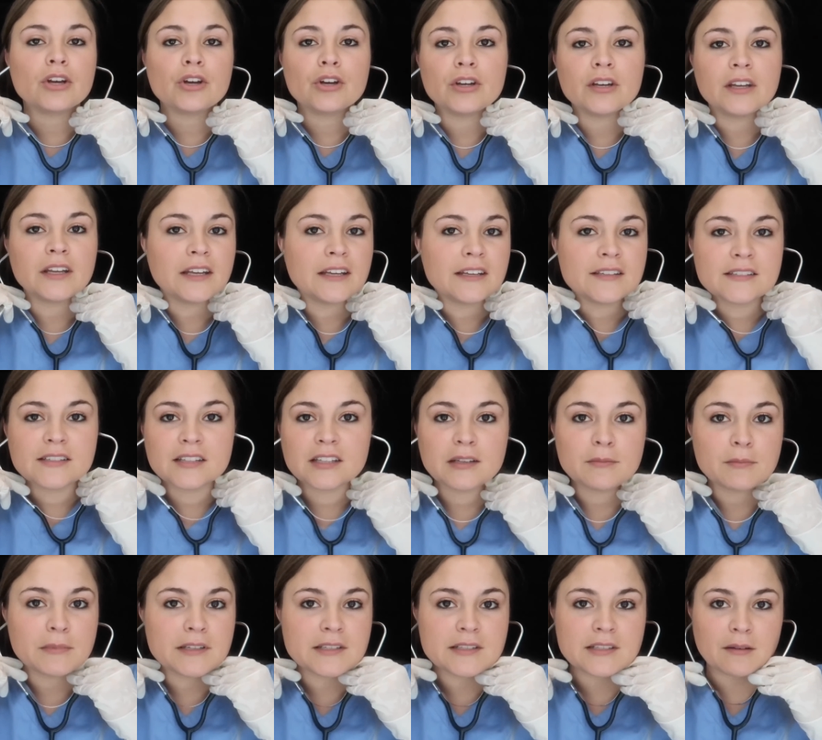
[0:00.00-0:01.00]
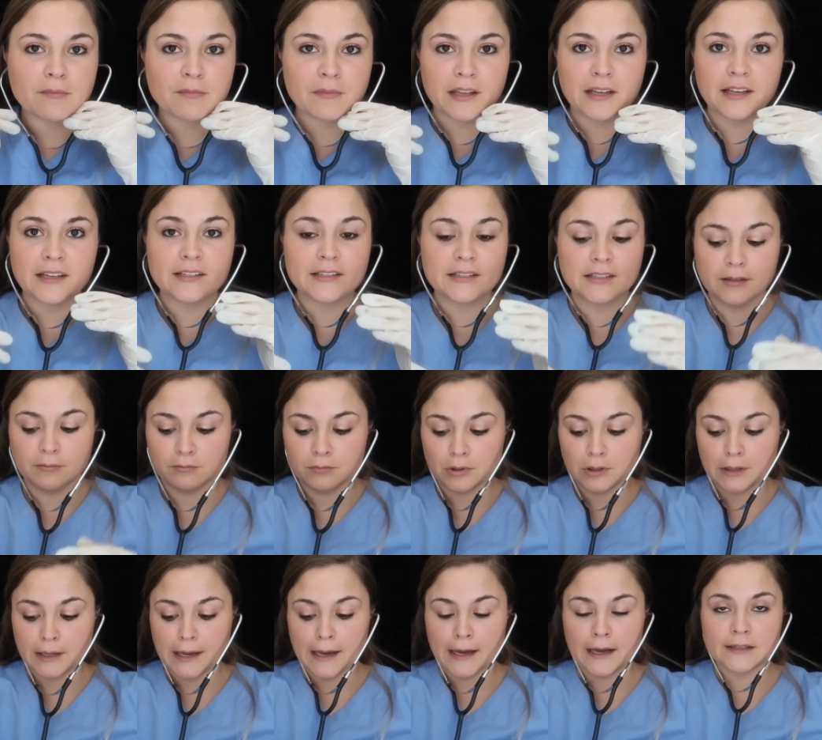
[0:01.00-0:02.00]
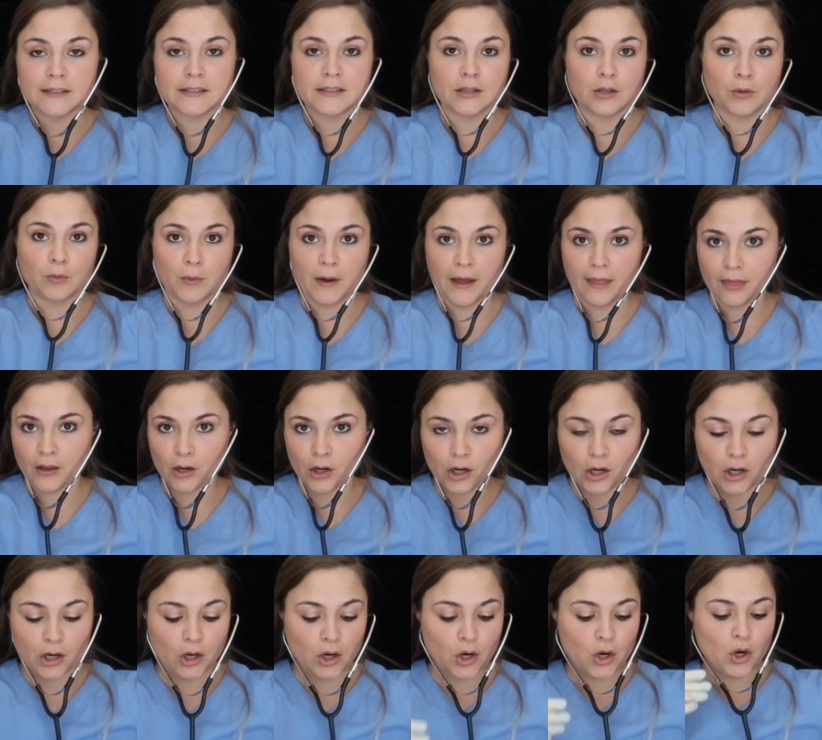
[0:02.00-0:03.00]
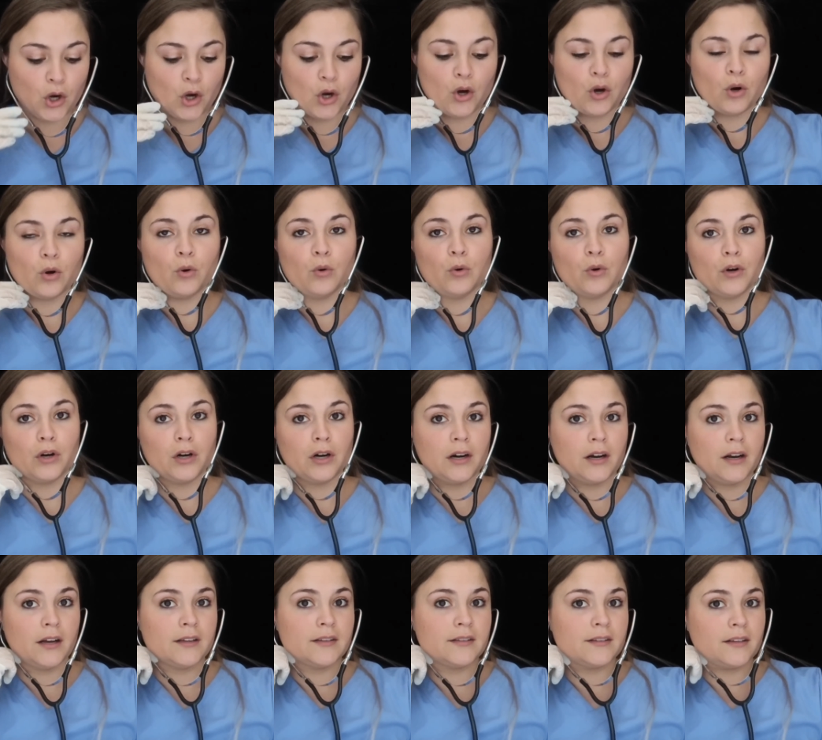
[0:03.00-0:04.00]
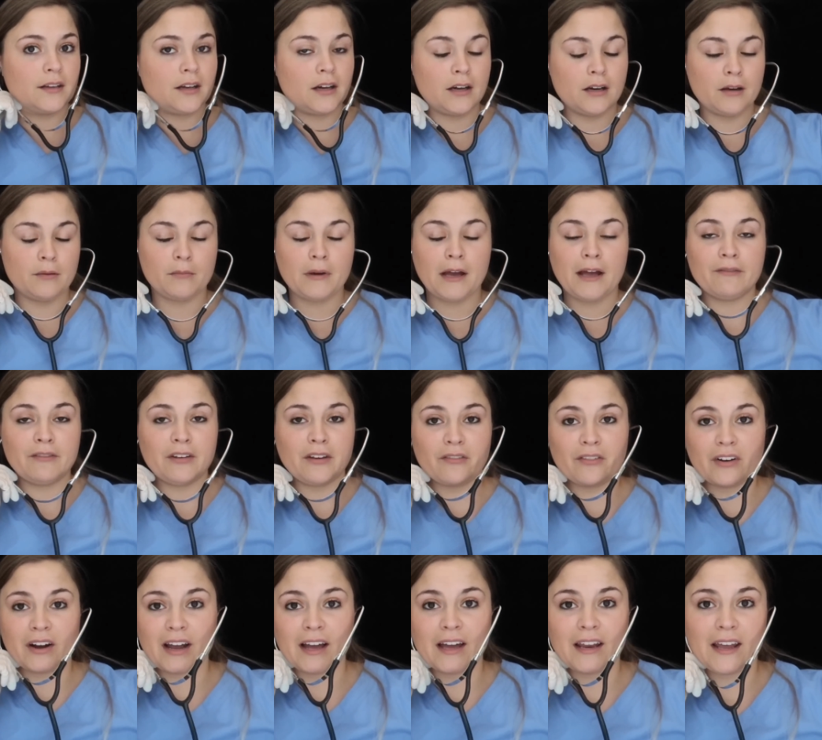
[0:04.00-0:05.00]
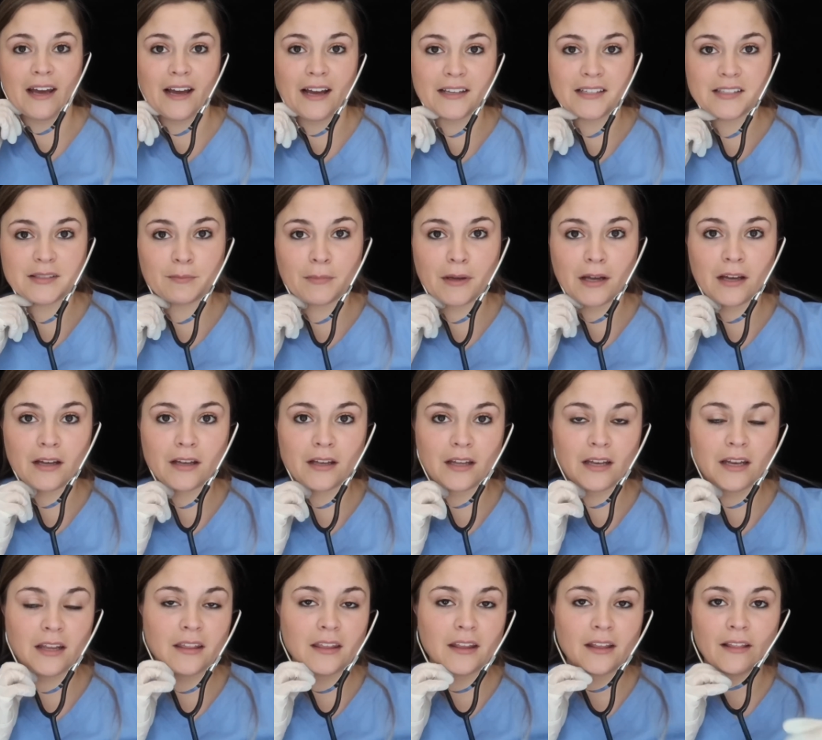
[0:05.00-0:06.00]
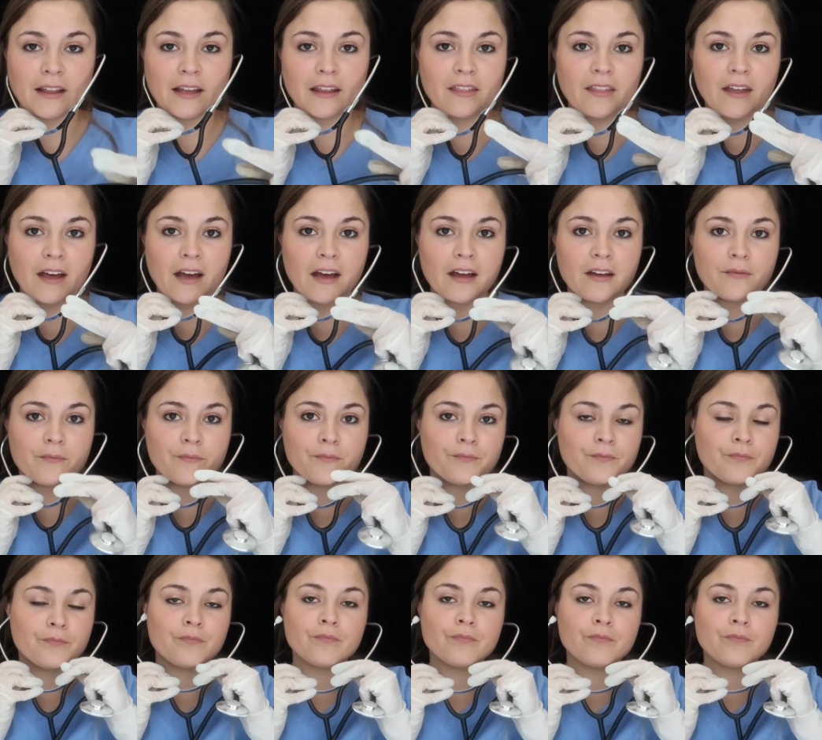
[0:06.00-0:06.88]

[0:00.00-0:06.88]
It could easily be something as simple as the weather, or have you ever had asthma, anything like that?